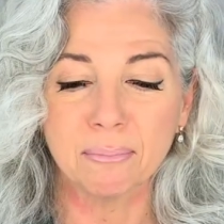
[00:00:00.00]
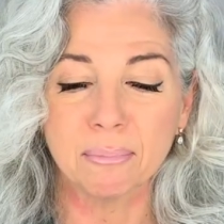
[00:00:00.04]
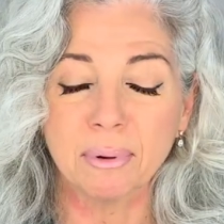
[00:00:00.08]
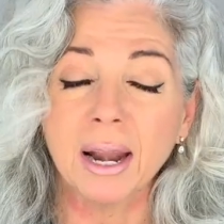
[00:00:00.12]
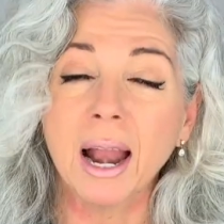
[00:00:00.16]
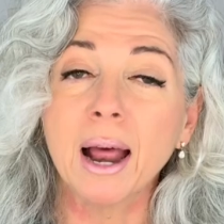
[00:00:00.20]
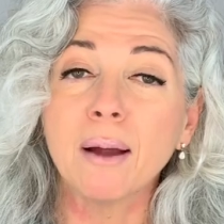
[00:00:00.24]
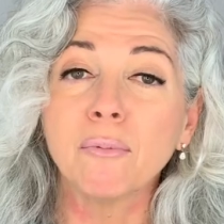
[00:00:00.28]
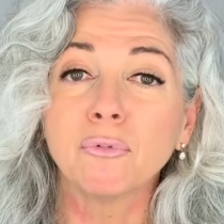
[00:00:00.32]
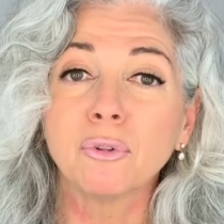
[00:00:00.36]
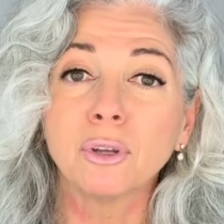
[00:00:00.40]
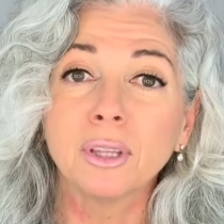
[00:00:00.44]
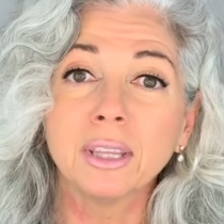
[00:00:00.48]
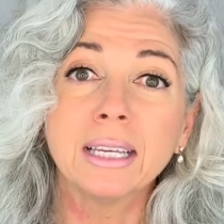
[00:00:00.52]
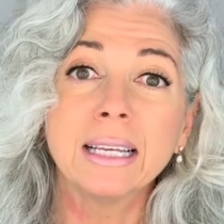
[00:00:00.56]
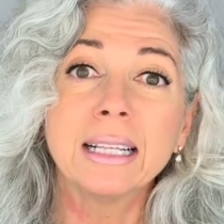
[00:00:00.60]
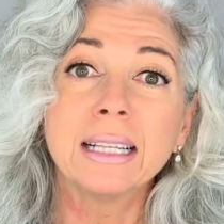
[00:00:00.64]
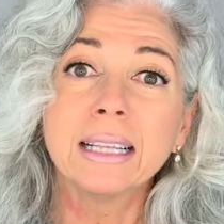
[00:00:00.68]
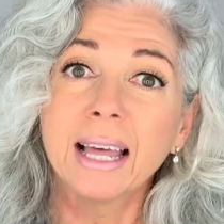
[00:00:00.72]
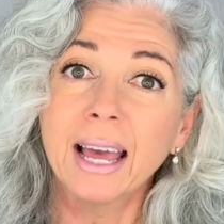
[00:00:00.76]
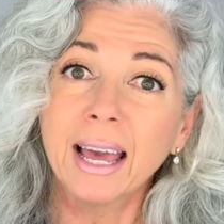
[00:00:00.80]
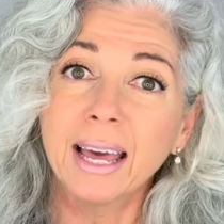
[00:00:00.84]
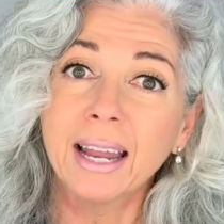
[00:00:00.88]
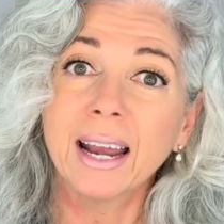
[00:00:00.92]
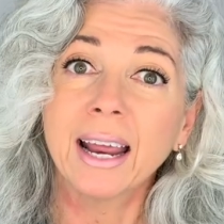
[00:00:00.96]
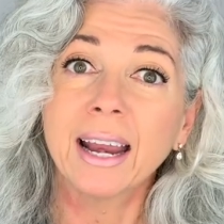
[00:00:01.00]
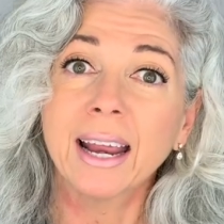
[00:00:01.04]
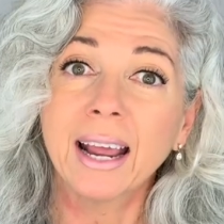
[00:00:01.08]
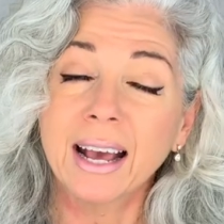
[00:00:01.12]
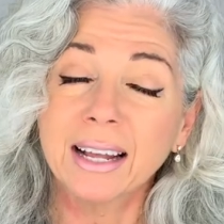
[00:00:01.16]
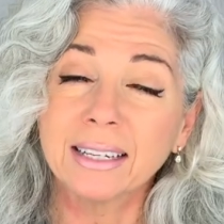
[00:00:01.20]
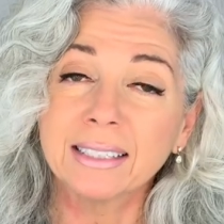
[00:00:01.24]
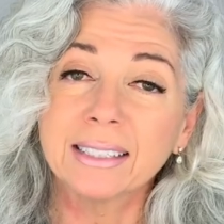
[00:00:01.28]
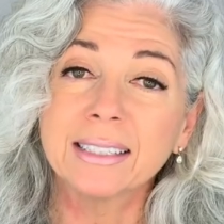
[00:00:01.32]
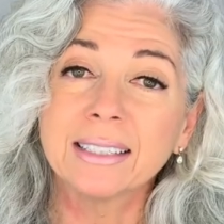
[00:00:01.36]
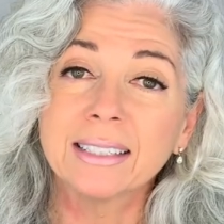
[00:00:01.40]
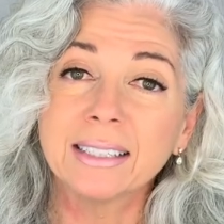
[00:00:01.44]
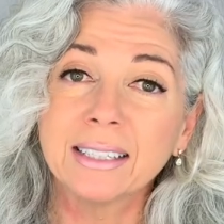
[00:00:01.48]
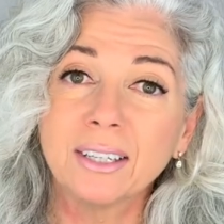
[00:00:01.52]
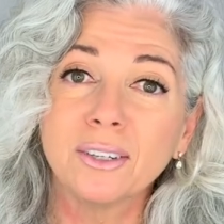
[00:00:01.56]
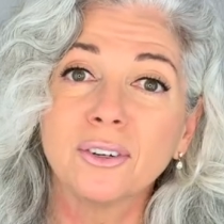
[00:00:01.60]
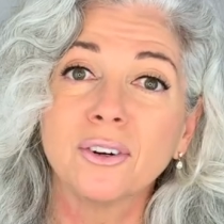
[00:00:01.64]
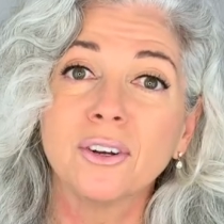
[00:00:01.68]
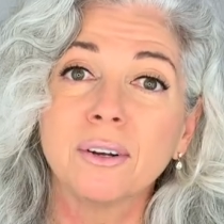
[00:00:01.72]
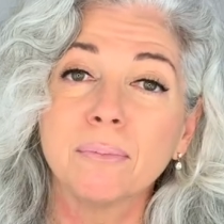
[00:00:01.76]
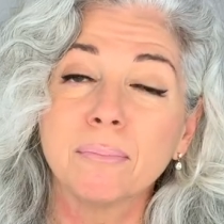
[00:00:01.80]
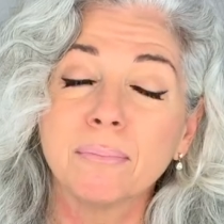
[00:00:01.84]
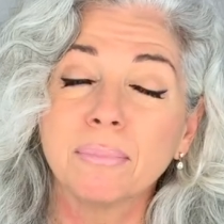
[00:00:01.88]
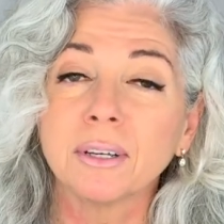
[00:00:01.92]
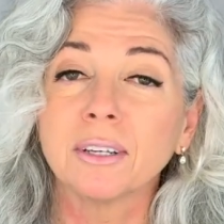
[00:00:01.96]
But I'm really glad I got to see it
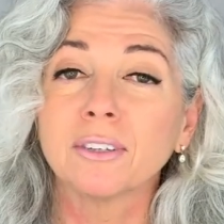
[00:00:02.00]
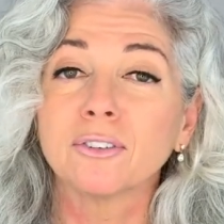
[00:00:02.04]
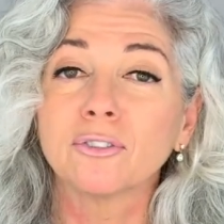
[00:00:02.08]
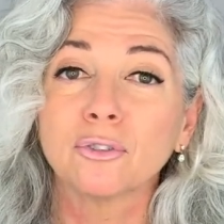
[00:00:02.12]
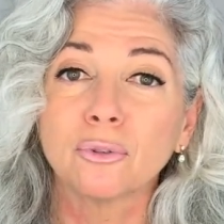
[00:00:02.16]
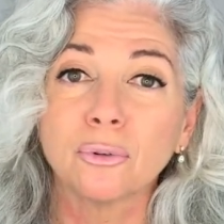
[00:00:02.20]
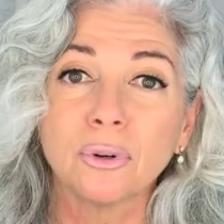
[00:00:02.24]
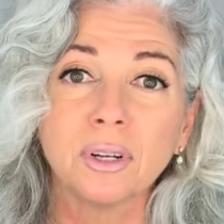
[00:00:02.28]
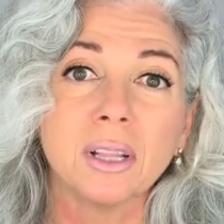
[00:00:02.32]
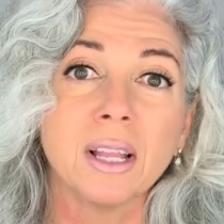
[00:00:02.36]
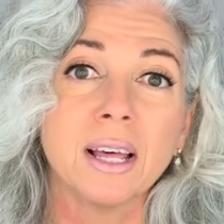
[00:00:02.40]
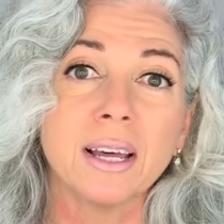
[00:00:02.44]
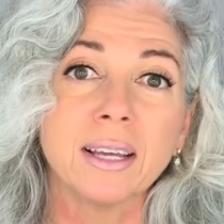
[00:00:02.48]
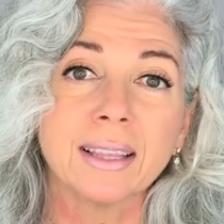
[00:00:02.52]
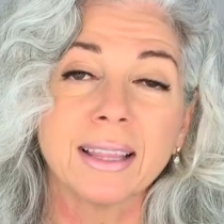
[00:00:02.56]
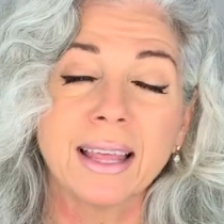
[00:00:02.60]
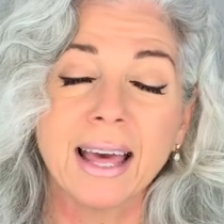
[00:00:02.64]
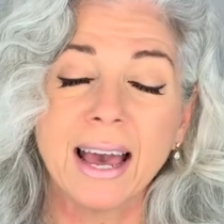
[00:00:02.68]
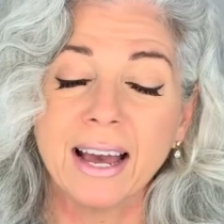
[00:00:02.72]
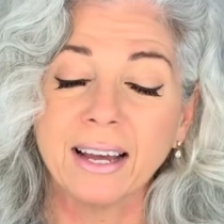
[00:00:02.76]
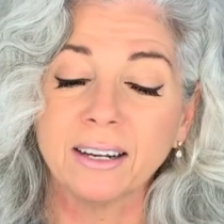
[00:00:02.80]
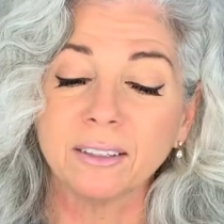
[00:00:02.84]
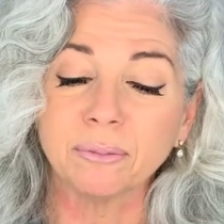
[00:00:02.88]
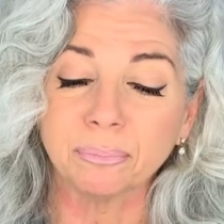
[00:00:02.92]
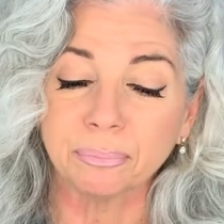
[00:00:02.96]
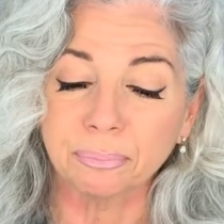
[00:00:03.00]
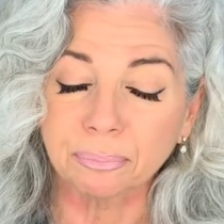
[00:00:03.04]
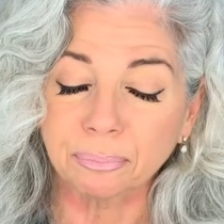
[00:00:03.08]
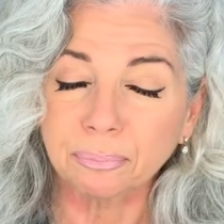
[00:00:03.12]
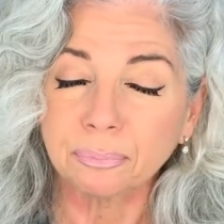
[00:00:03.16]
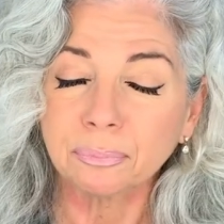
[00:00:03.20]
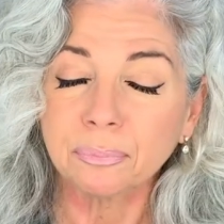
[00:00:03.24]
on a big screen like that